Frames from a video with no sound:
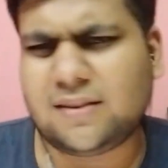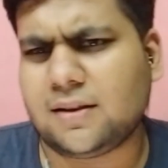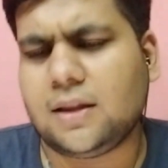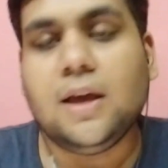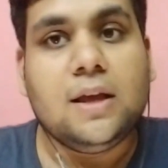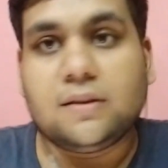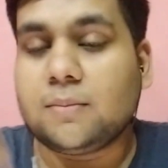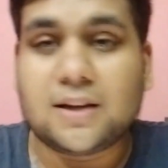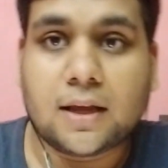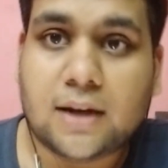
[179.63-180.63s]
basically
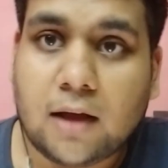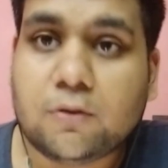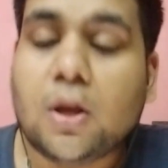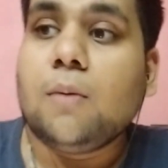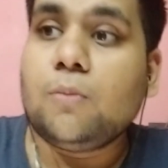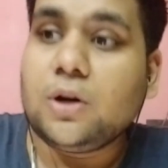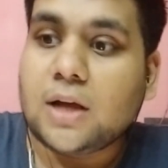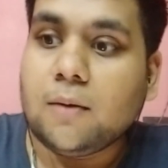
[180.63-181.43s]
something like graphs, would